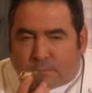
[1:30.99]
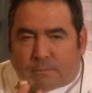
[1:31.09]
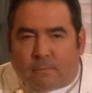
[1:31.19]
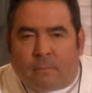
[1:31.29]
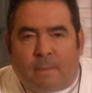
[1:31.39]

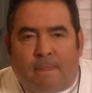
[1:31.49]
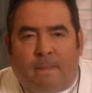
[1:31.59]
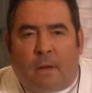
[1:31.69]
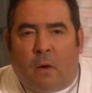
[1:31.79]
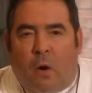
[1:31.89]

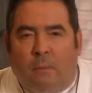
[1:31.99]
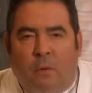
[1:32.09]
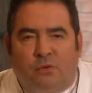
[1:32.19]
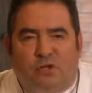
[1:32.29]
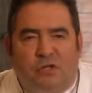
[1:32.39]

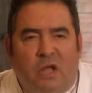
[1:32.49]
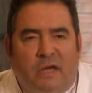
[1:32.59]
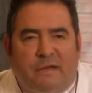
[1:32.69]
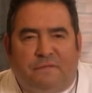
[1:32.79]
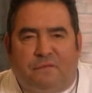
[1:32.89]
almost
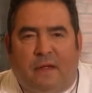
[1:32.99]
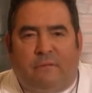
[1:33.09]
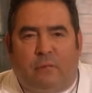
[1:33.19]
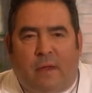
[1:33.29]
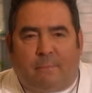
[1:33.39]
nutty
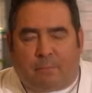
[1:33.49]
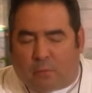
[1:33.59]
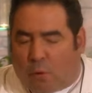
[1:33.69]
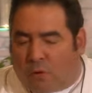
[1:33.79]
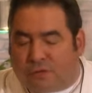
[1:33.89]
flavor that
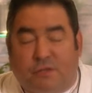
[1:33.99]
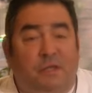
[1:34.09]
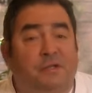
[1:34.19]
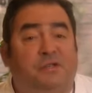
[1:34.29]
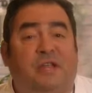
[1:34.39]
belongs
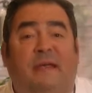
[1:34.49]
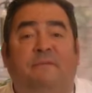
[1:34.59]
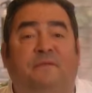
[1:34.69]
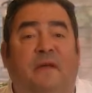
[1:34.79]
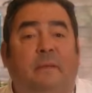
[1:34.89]
to the
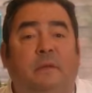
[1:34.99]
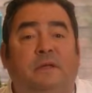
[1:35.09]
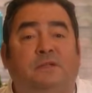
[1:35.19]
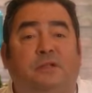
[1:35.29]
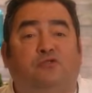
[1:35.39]
same family as the